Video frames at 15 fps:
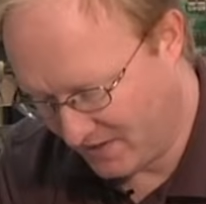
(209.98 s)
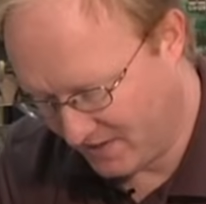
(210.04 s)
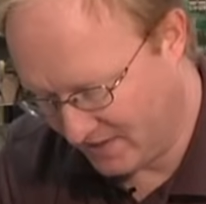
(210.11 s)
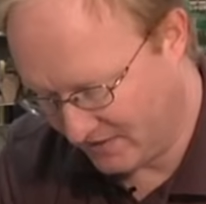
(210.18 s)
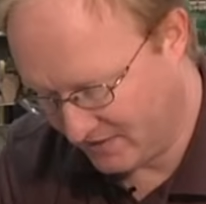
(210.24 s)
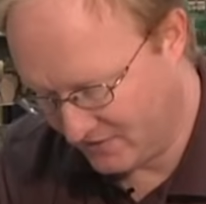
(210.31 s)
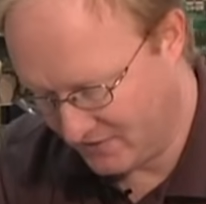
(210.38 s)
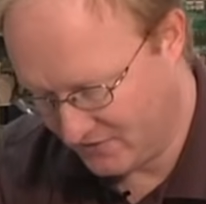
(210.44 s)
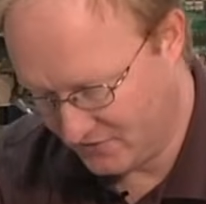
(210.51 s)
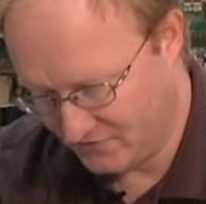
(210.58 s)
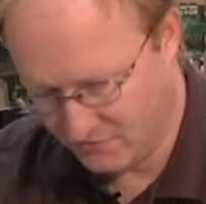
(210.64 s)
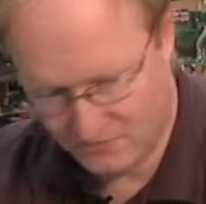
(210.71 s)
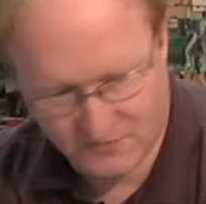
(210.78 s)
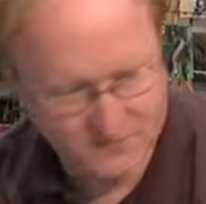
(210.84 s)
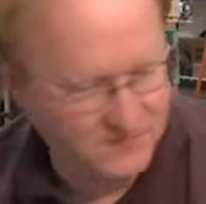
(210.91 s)
be connected
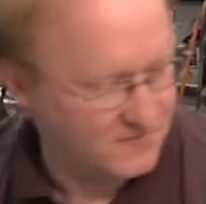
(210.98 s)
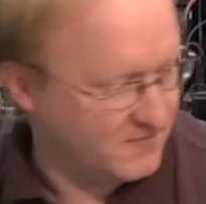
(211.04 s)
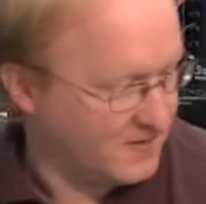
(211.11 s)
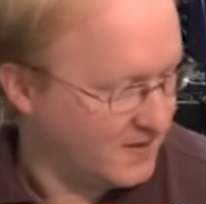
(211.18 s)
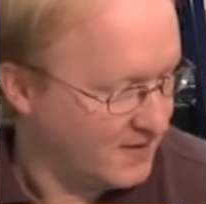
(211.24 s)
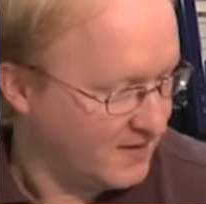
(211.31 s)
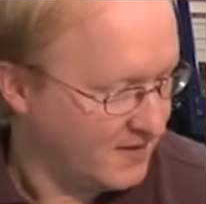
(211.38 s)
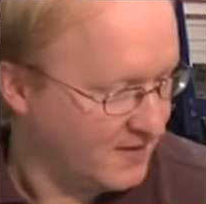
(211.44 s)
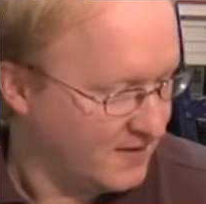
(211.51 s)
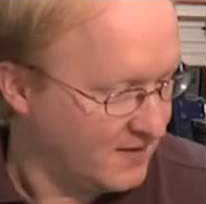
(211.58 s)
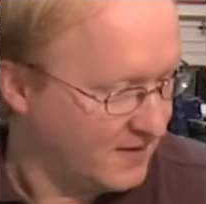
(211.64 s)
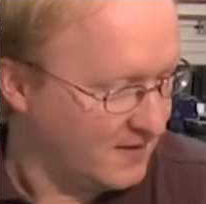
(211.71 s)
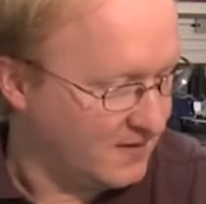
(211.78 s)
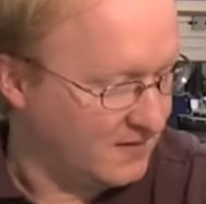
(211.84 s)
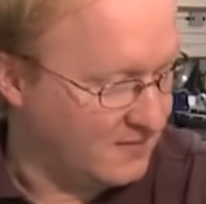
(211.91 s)
to
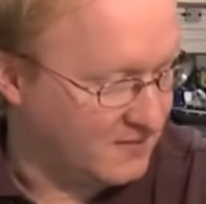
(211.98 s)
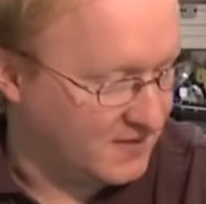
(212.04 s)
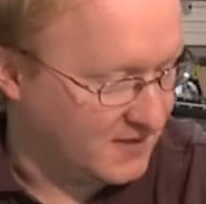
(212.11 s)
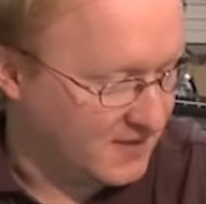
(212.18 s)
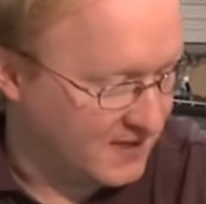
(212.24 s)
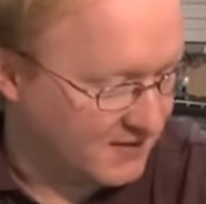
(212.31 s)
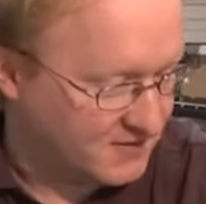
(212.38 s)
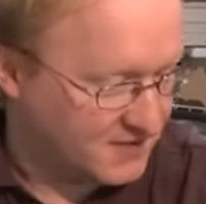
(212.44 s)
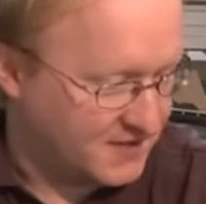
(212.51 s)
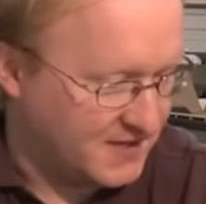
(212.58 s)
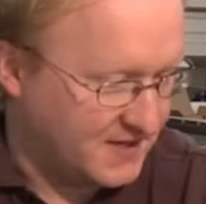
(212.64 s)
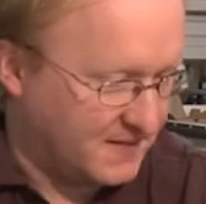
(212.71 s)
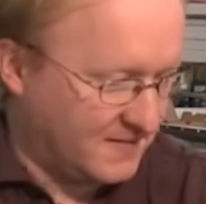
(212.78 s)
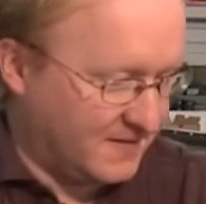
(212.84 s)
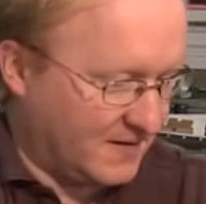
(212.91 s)
the
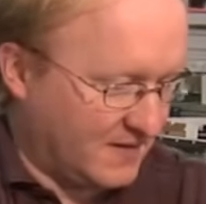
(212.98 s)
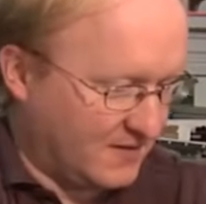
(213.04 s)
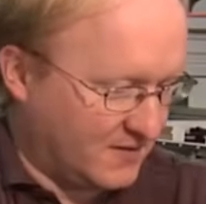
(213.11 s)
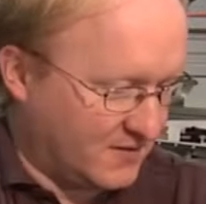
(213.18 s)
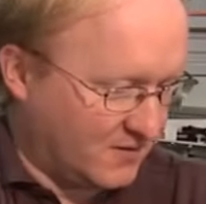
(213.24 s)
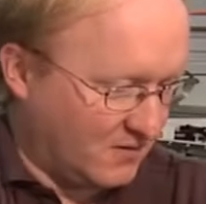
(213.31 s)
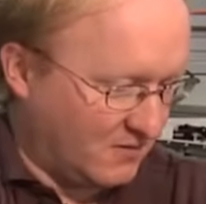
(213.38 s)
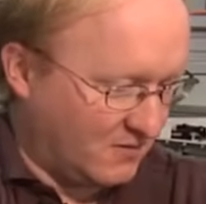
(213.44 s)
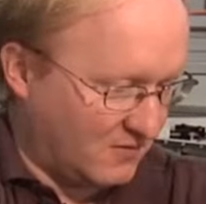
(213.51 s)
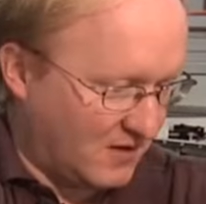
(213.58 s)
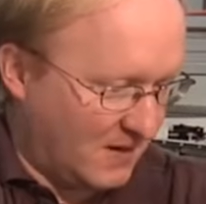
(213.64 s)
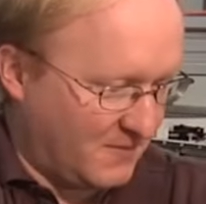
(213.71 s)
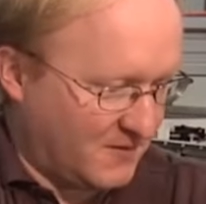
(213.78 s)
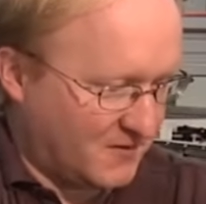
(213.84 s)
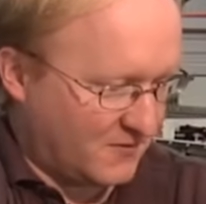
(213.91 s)
LCD. So I'll
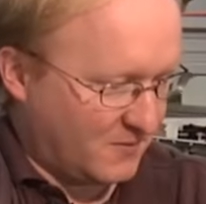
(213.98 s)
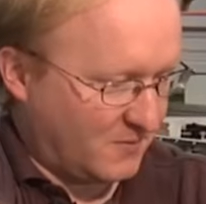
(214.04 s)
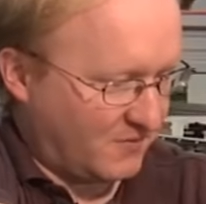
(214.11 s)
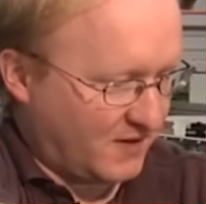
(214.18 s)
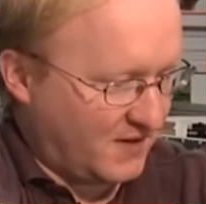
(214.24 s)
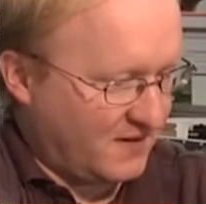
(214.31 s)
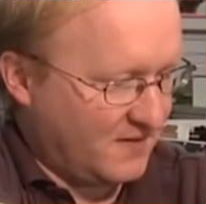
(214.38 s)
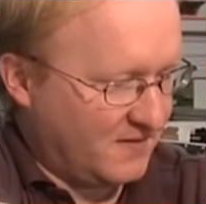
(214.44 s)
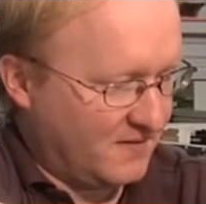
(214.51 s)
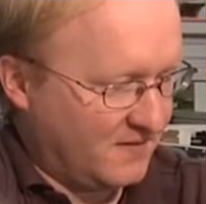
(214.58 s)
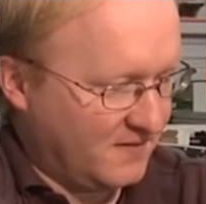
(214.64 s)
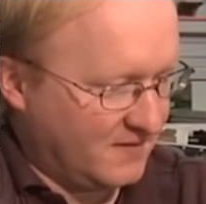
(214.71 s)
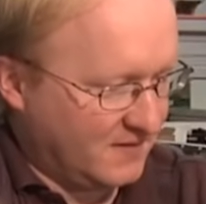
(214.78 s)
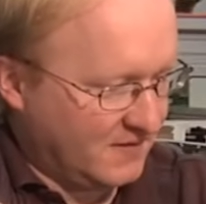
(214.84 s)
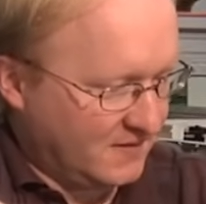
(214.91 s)
grab this from over here.
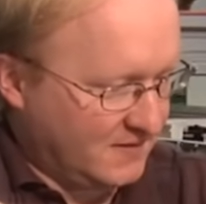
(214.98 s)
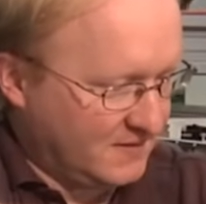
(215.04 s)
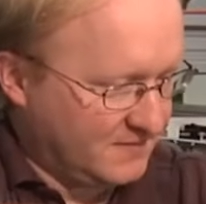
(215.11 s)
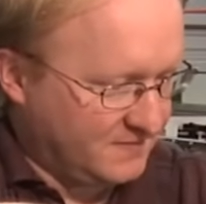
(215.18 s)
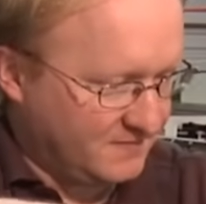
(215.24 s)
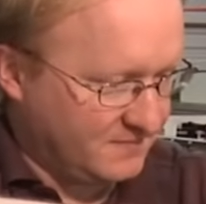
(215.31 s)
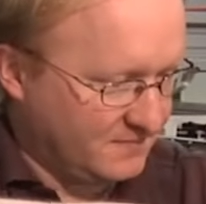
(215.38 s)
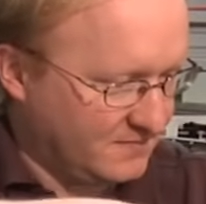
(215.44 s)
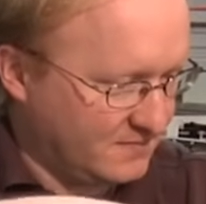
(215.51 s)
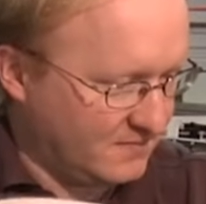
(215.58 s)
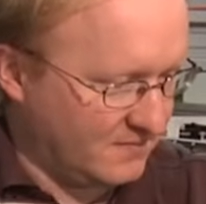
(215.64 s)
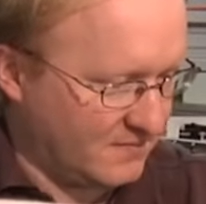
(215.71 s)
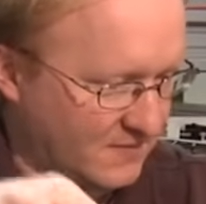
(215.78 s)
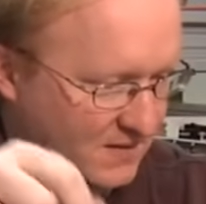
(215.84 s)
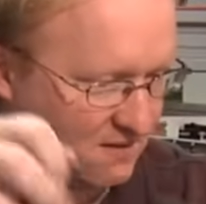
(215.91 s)

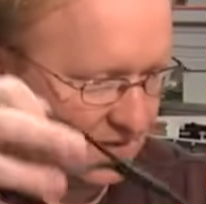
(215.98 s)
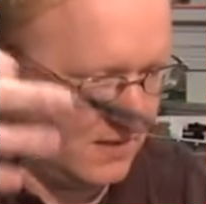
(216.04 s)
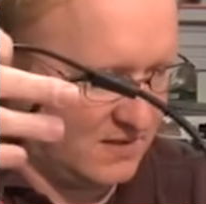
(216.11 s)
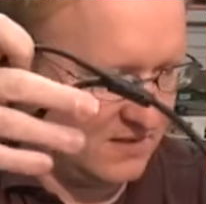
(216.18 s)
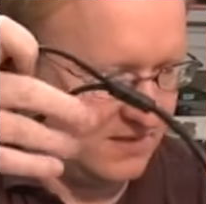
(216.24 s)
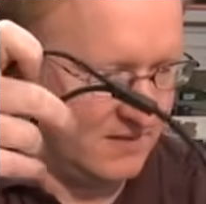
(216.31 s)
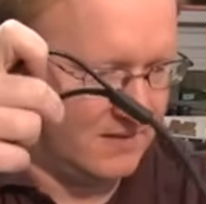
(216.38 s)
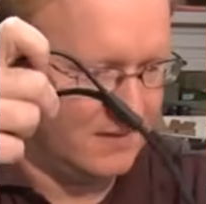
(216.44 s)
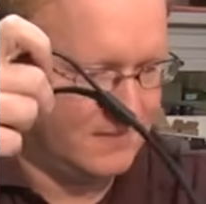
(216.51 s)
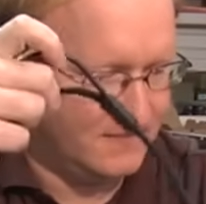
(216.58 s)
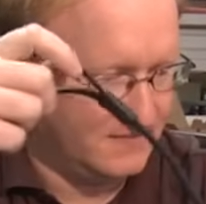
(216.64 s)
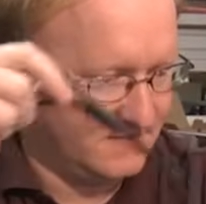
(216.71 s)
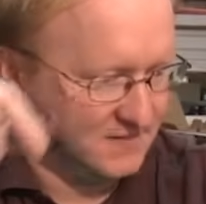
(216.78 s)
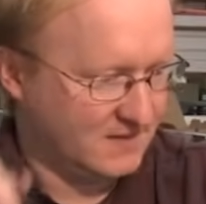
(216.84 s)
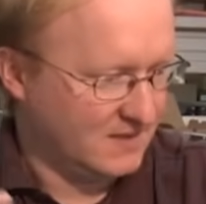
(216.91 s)
Oh,
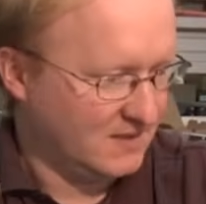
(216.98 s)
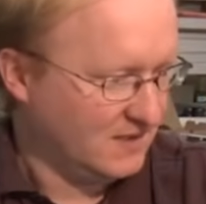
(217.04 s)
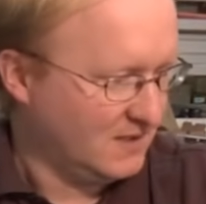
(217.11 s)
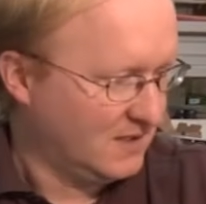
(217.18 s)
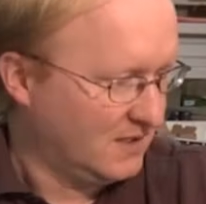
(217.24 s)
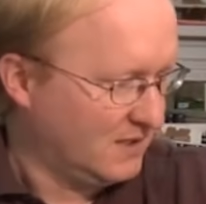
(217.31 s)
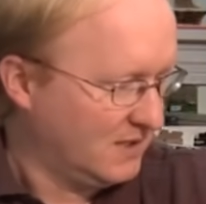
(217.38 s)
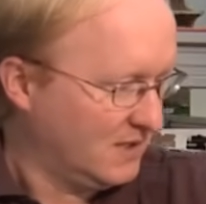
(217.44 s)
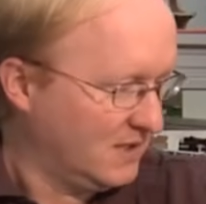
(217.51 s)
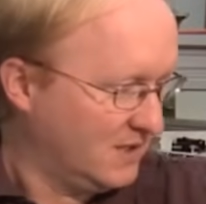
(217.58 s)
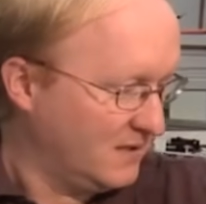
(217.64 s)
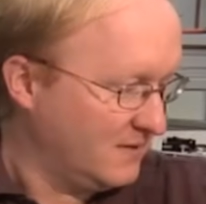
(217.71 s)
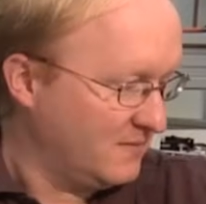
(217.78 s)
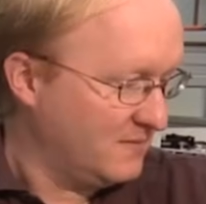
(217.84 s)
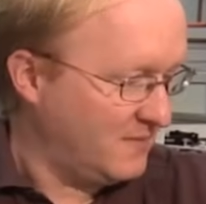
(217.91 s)

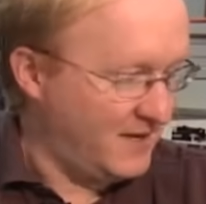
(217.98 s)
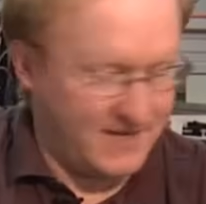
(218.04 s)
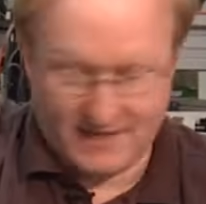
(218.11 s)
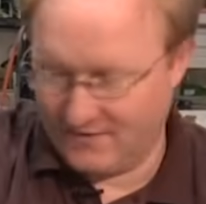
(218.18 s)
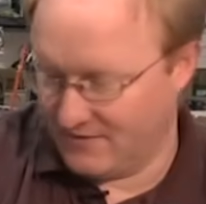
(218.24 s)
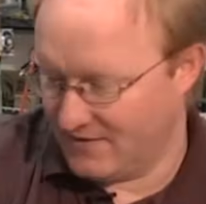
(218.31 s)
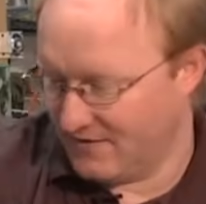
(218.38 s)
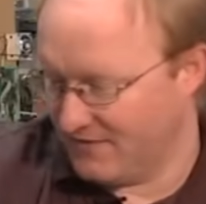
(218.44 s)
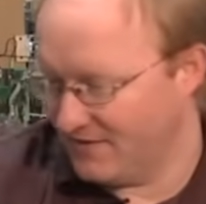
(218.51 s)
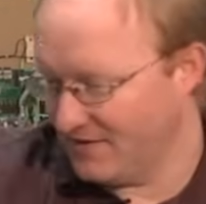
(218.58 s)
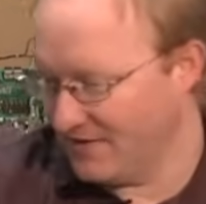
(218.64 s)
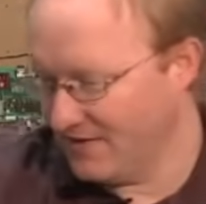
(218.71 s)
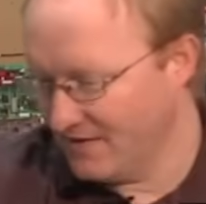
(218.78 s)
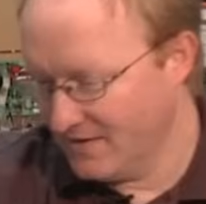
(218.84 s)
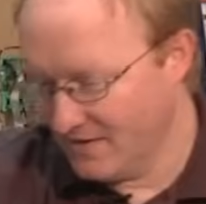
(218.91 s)
man,
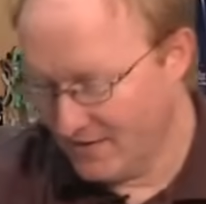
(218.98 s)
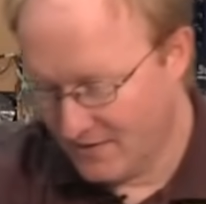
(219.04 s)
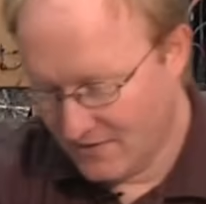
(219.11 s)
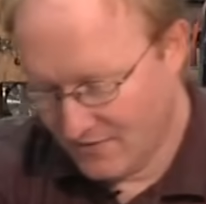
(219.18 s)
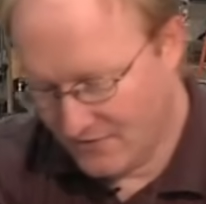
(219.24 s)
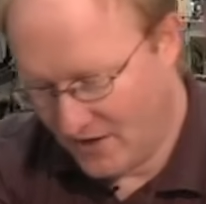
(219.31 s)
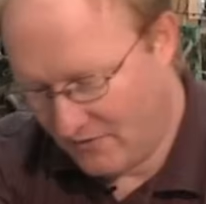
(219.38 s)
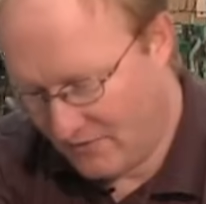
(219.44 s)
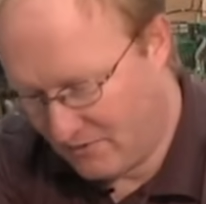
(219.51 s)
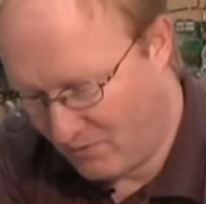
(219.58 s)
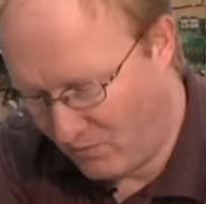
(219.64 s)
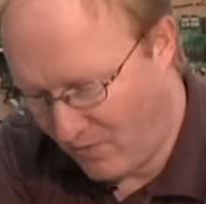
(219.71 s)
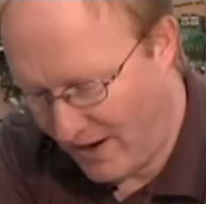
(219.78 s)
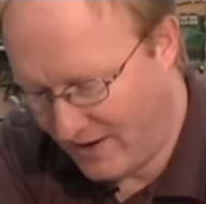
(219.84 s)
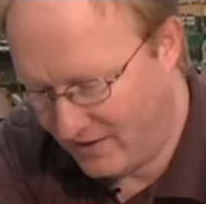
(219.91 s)
thought we
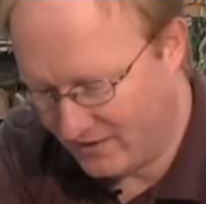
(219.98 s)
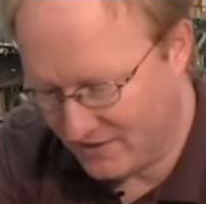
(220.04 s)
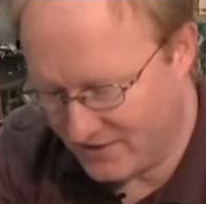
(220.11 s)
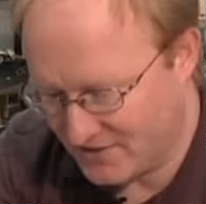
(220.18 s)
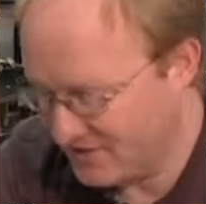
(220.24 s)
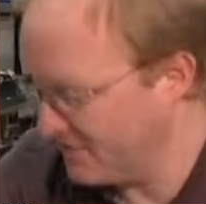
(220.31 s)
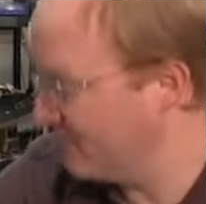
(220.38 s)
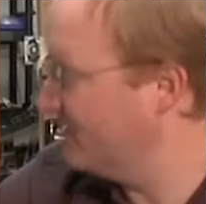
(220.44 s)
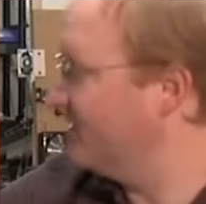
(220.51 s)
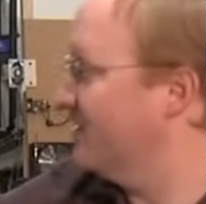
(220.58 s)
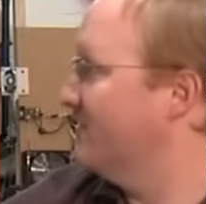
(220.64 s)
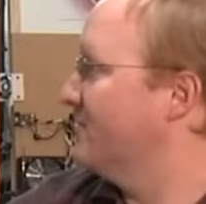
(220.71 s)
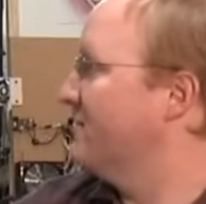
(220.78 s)
were wireless, it's the year